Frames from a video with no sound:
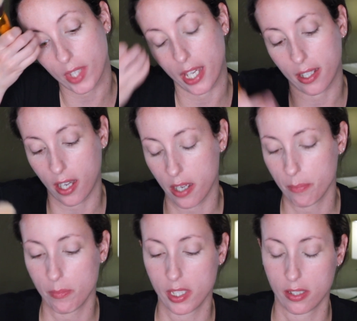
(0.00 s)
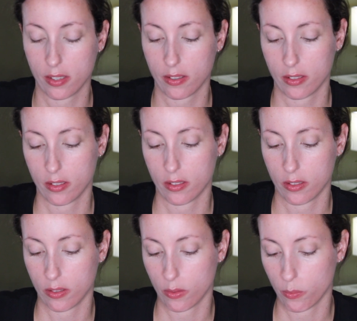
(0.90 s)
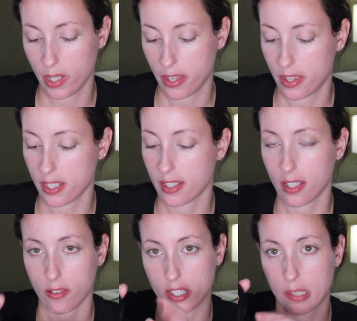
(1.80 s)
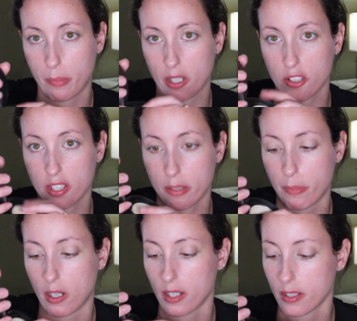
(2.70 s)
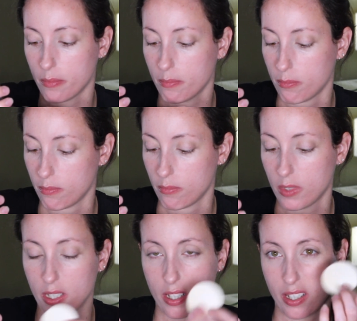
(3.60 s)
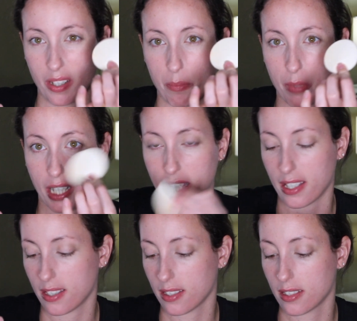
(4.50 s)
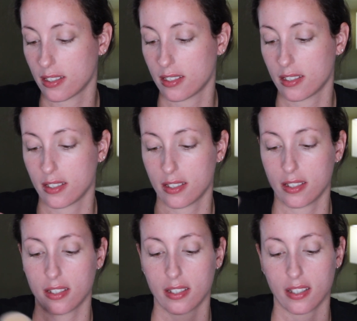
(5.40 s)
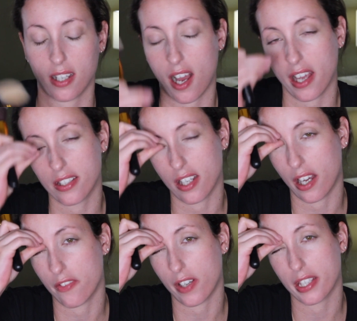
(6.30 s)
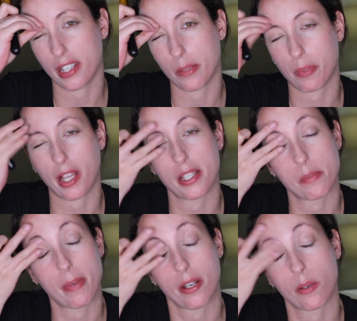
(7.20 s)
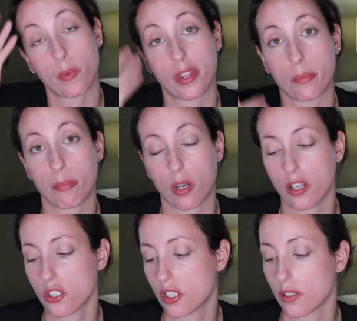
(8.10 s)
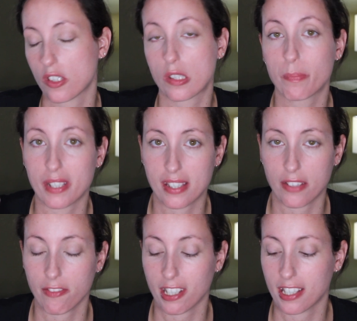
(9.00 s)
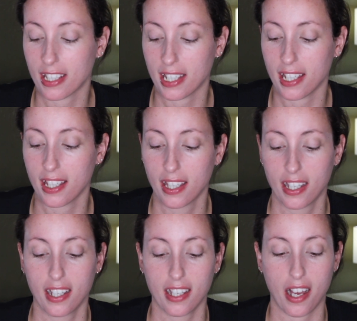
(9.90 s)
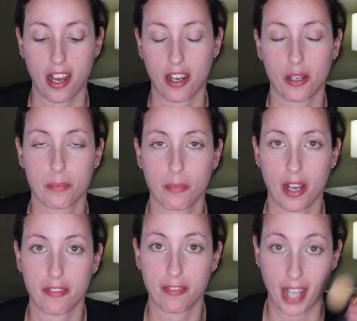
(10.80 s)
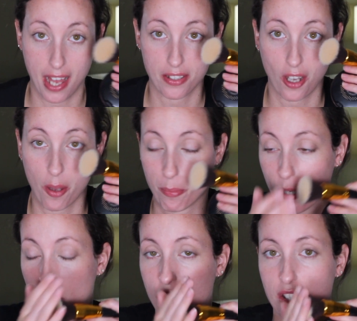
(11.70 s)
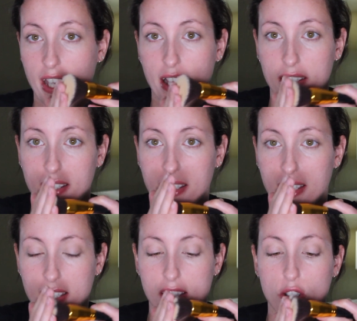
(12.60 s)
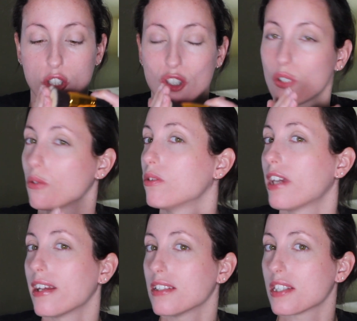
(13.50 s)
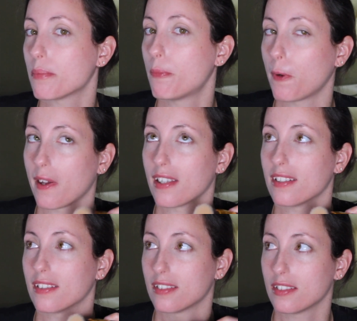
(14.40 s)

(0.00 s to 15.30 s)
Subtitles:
It comes with this little sponge in the bottom, but like I find that it applies better with a brush, specifically a flat top brush that isn't too dense, but